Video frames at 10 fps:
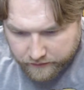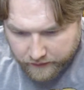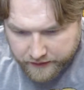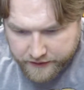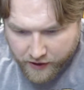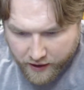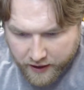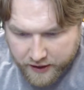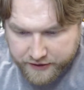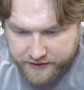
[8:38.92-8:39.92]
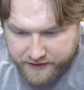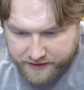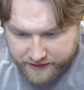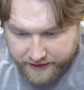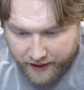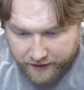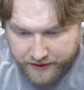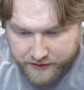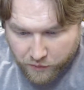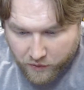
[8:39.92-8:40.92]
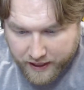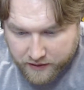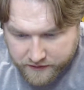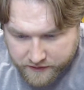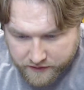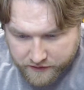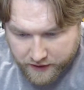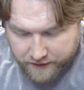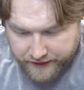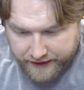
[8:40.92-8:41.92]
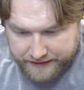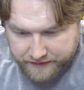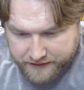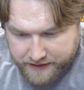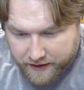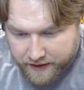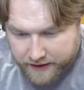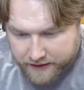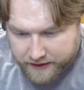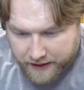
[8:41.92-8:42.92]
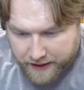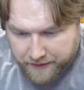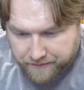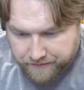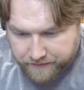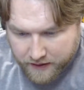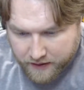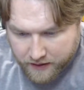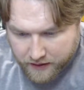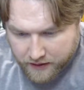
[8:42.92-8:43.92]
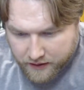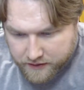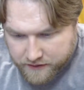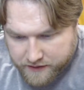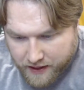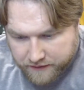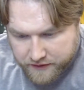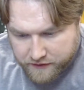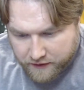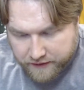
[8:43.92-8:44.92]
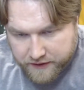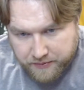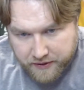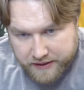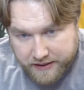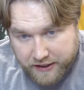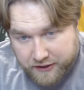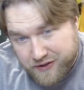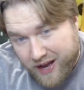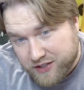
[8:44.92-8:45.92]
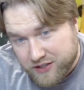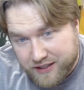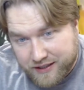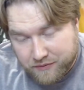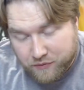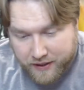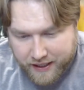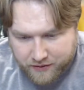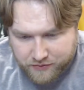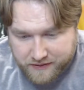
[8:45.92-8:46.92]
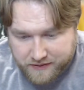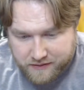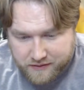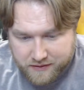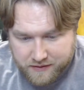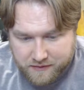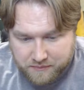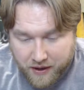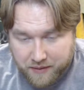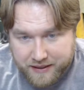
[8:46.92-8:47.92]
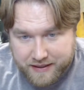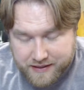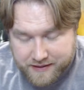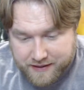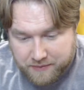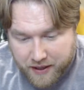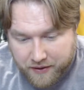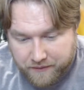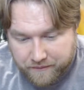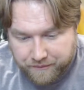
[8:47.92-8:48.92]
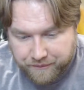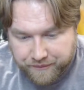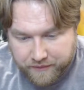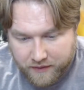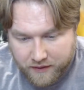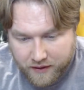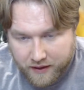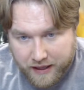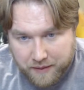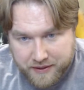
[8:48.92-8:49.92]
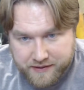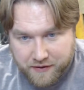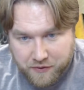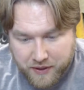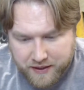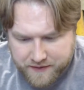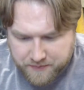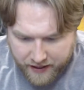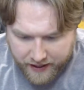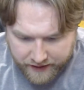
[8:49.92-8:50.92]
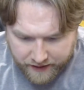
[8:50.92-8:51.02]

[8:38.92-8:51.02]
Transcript: these are 160 calories, 1 ounce serving. So I like the 7 servings per container. So actually 1 ounce is probably a decent amount based on the weight of this bag.